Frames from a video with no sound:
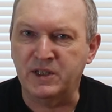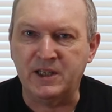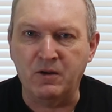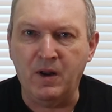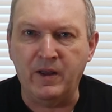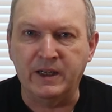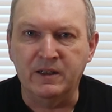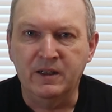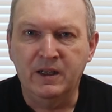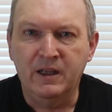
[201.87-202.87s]
is so
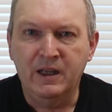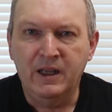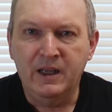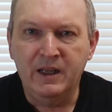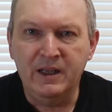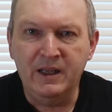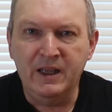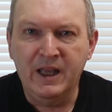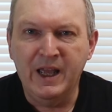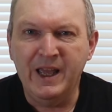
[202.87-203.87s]
light.
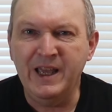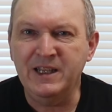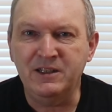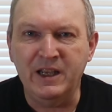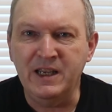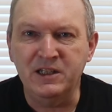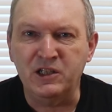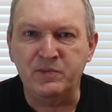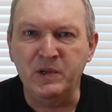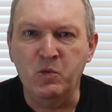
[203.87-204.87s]
It'd
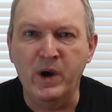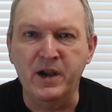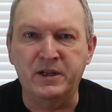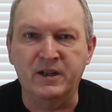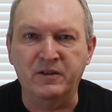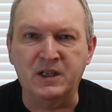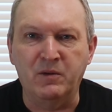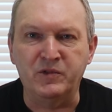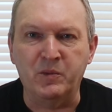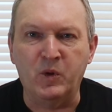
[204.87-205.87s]
just be weird and
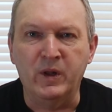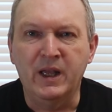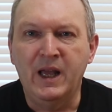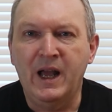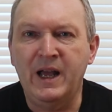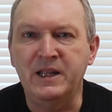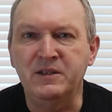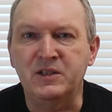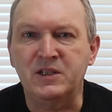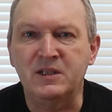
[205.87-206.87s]
uncomfortable,
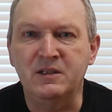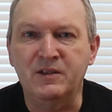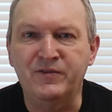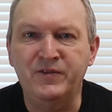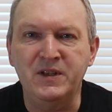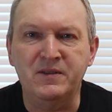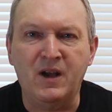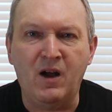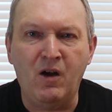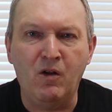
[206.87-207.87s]
and defeat
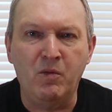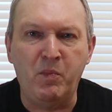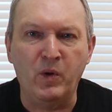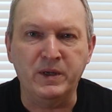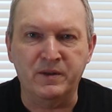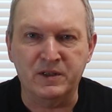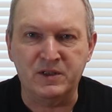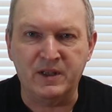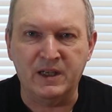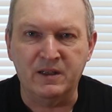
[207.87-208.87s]
the whole point of
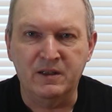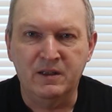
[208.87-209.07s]
this thing.